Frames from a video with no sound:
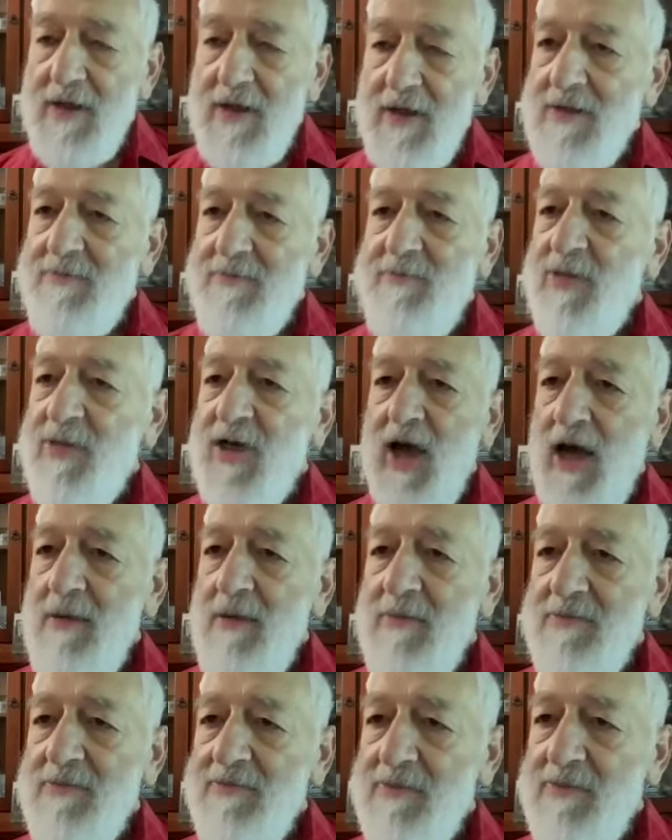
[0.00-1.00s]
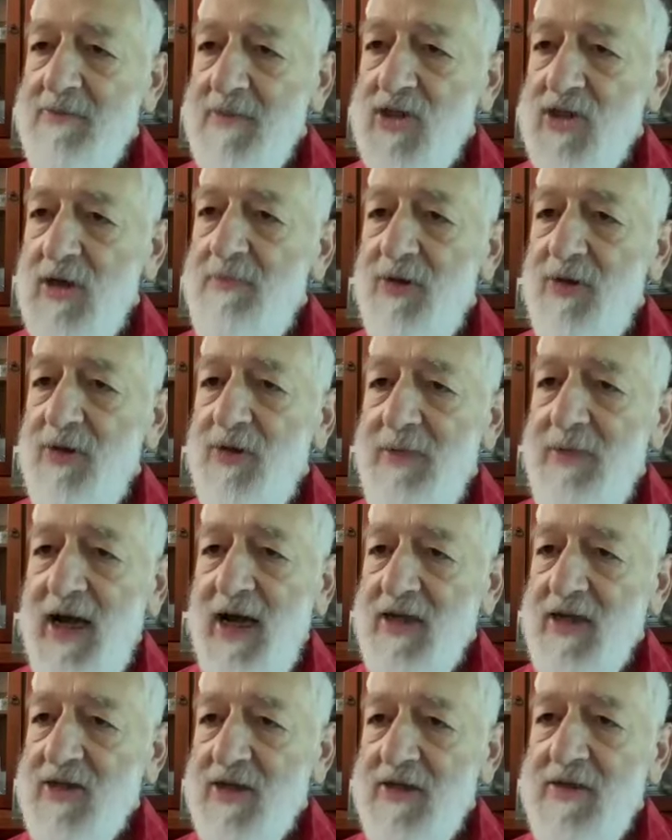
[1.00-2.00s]
it became a simple
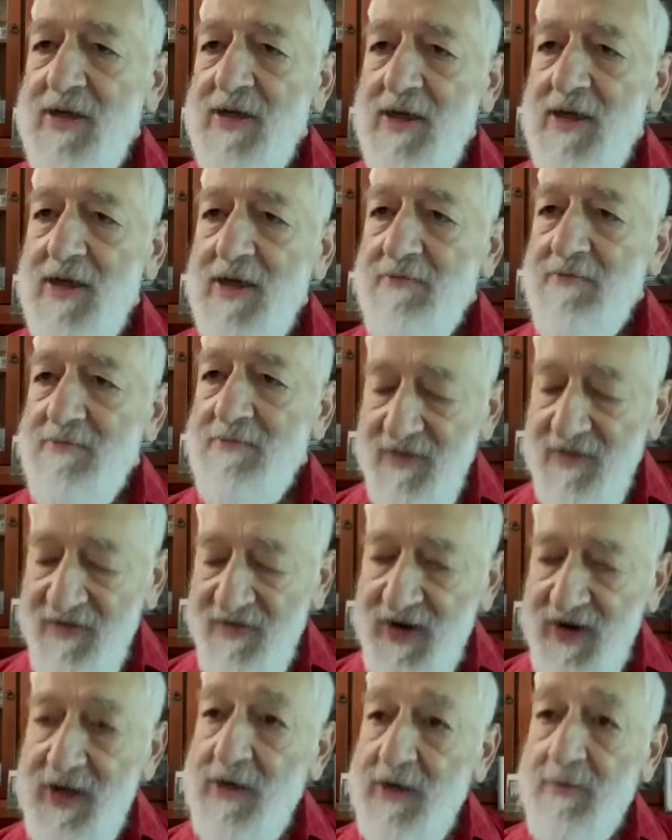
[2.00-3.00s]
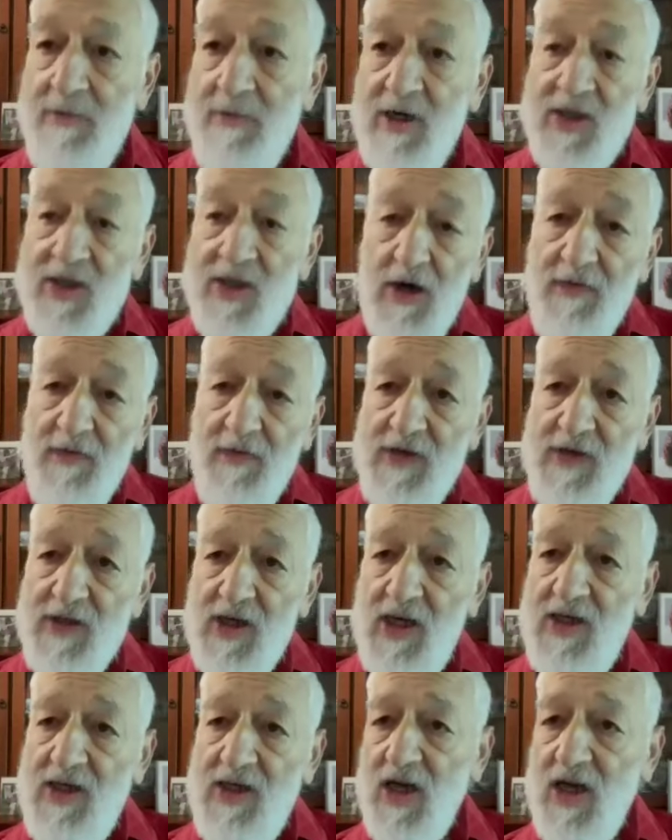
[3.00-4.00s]
matter. Feeding myself
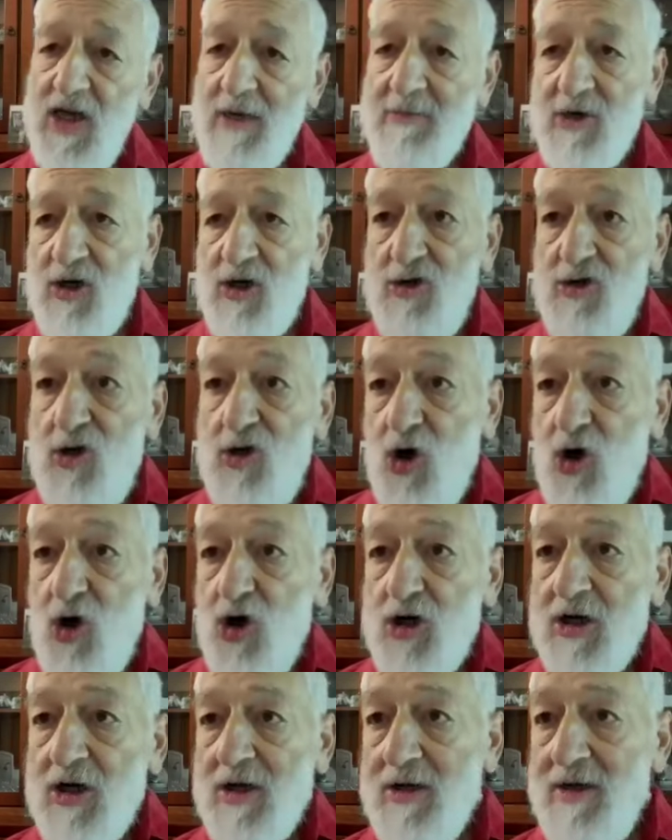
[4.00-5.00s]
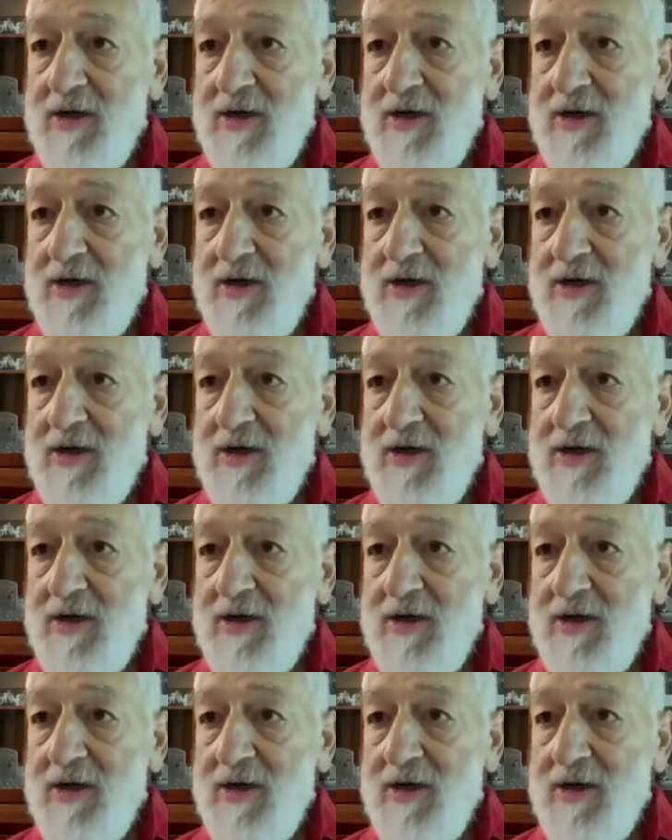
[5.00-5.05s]
is easy. I'm a good cook.